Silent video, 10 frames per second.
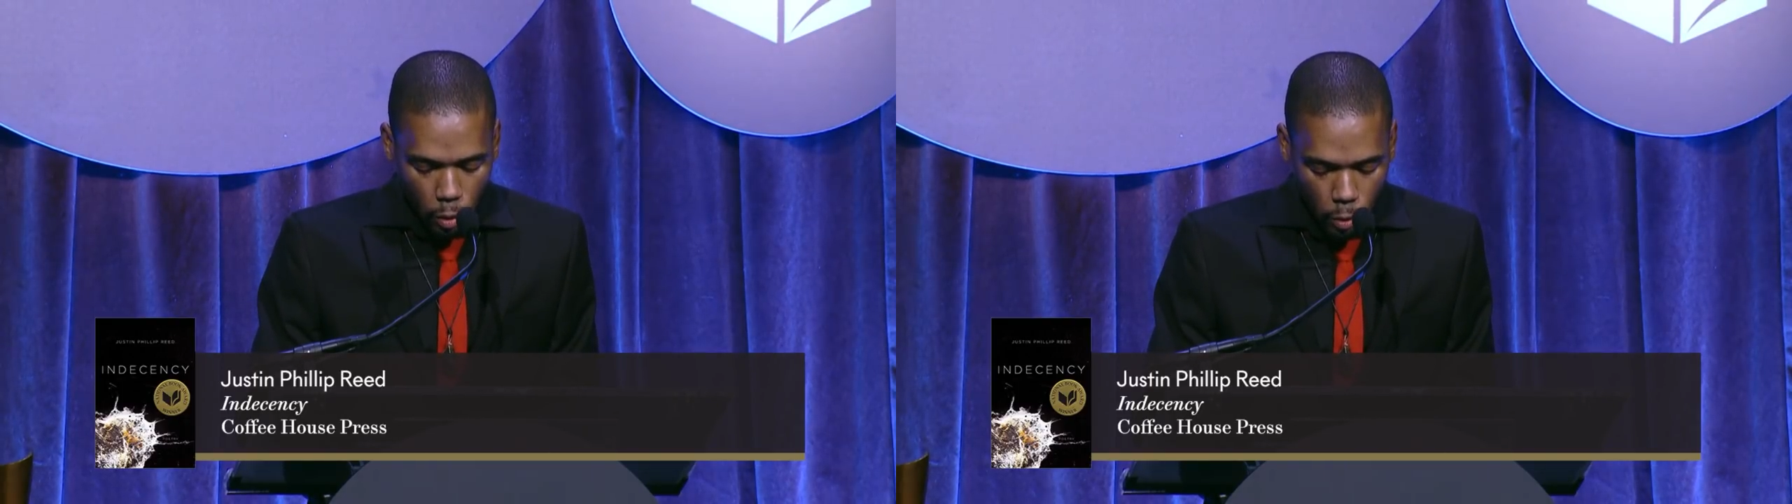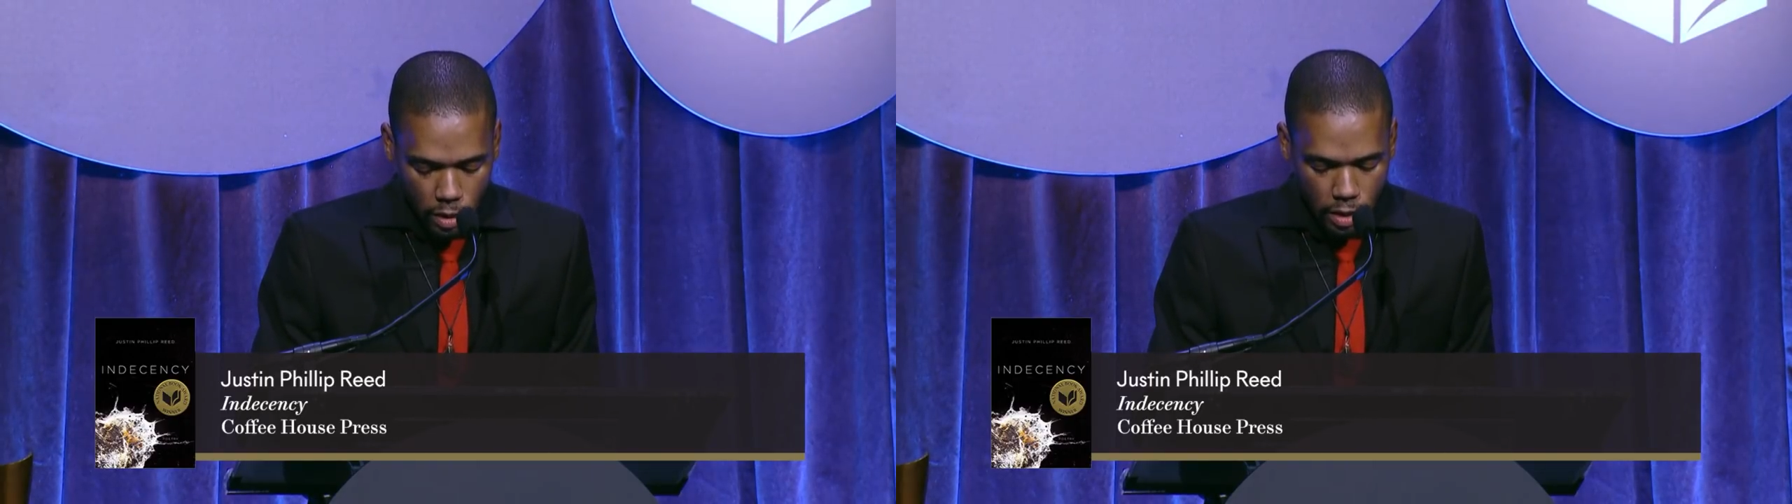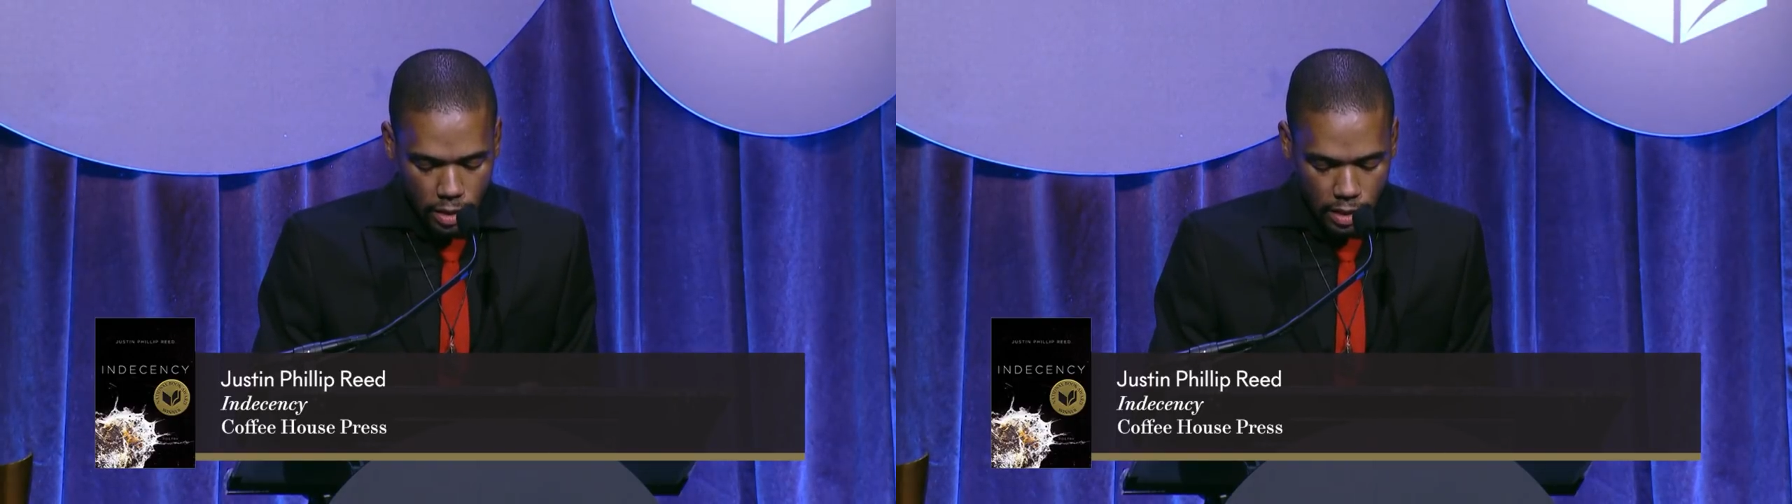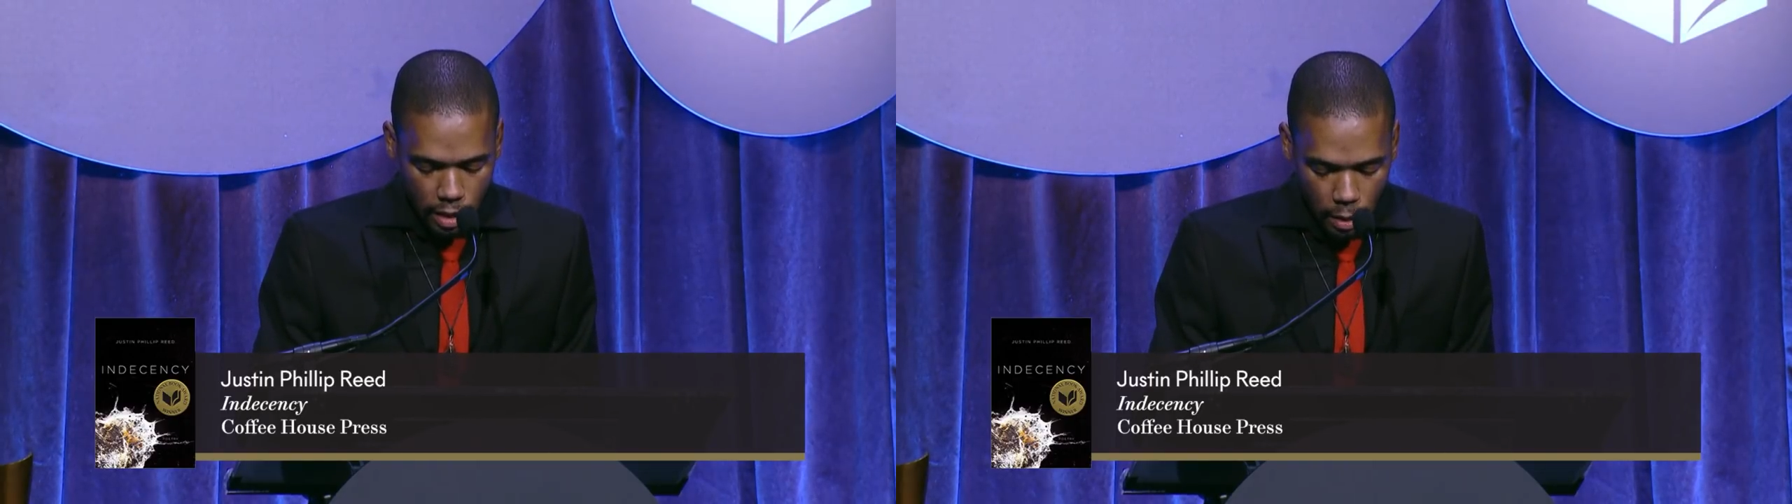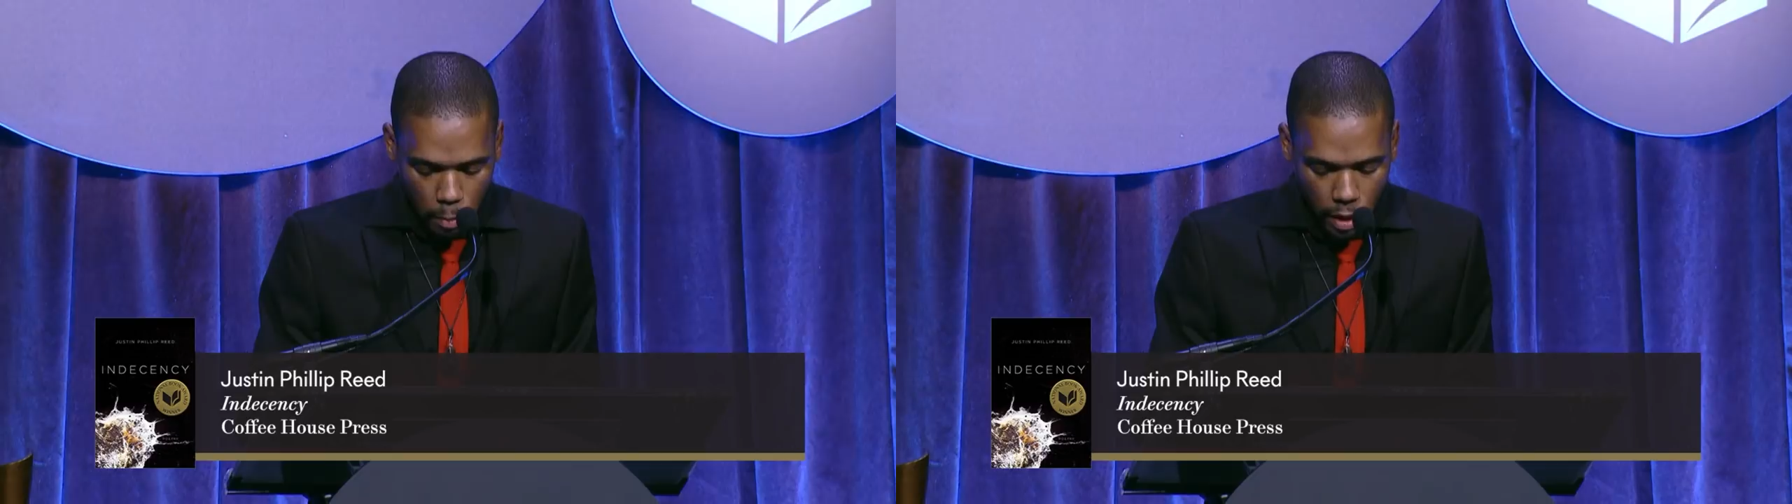hold in the
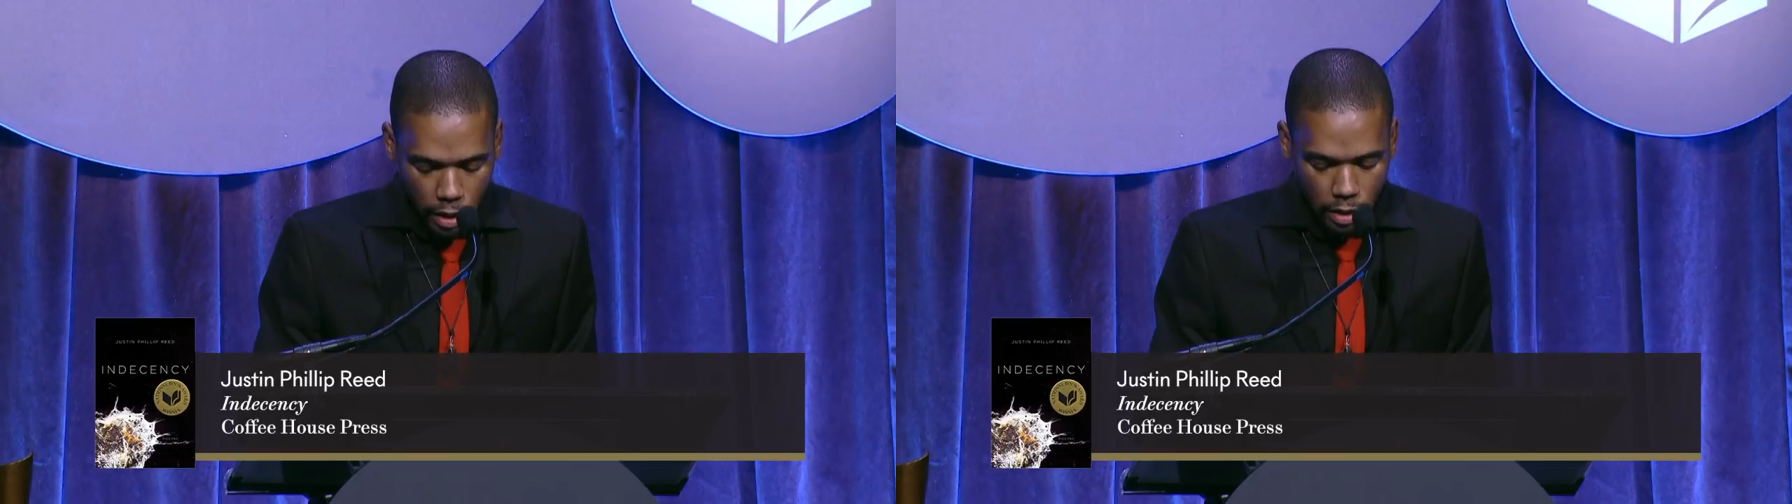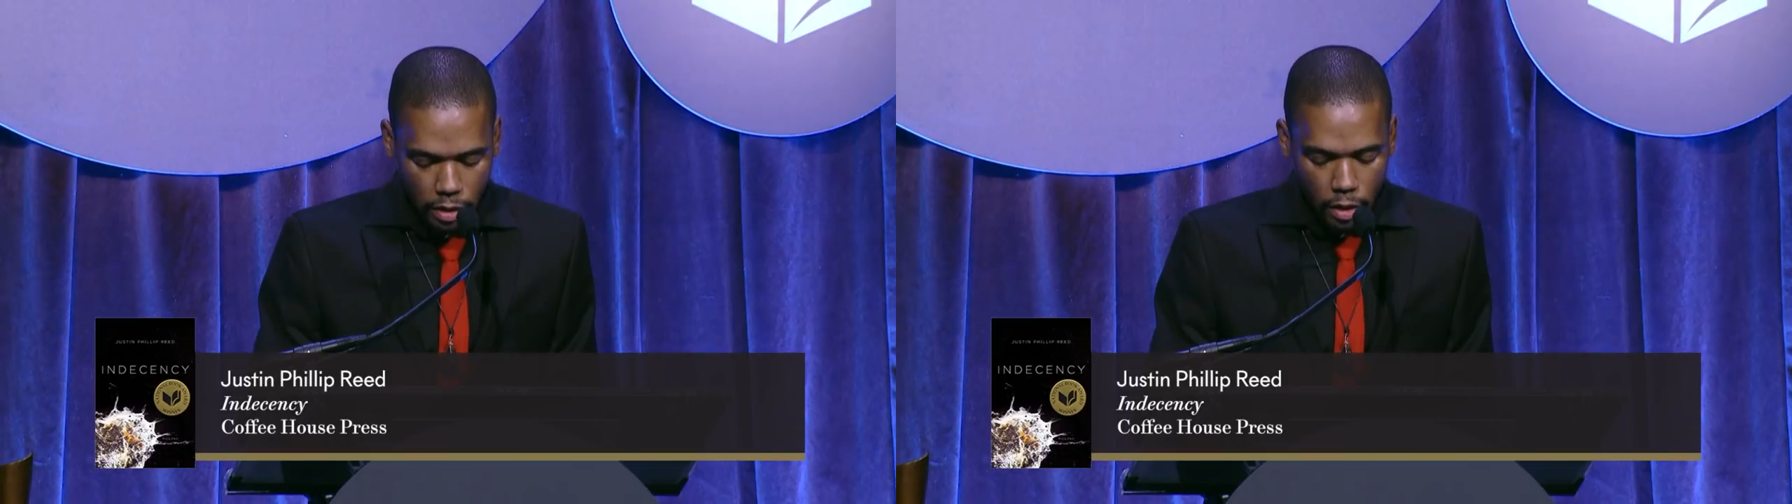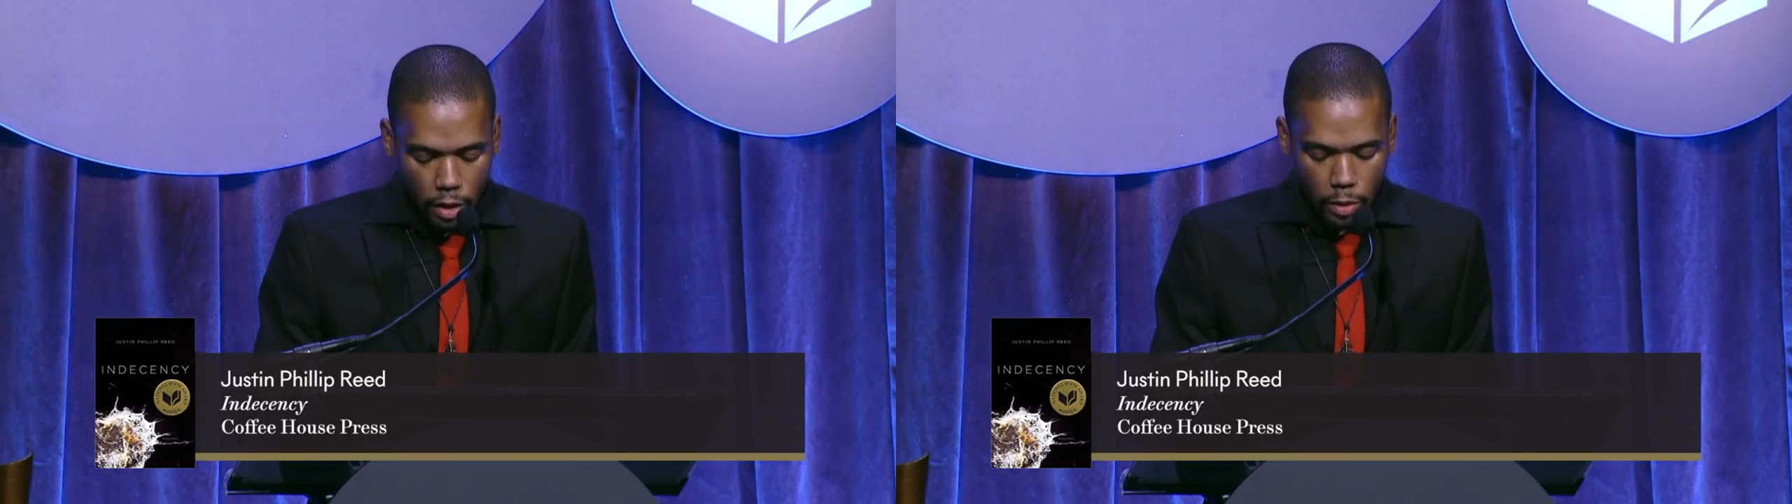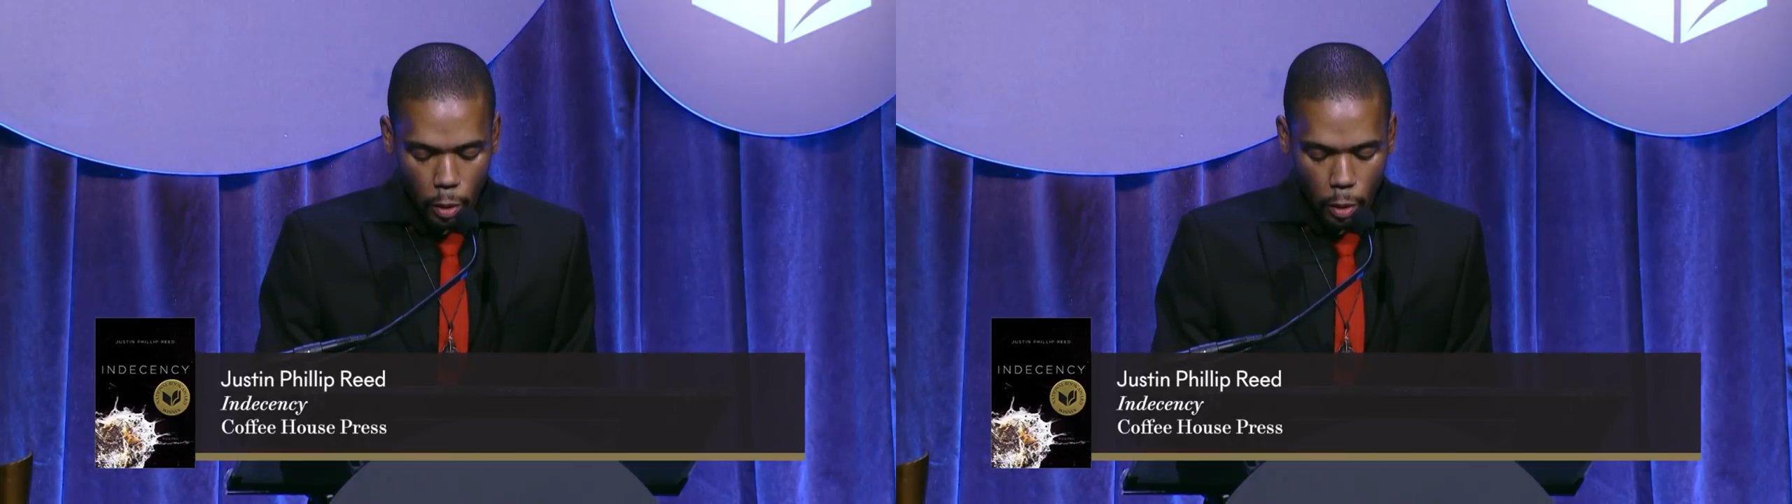same mind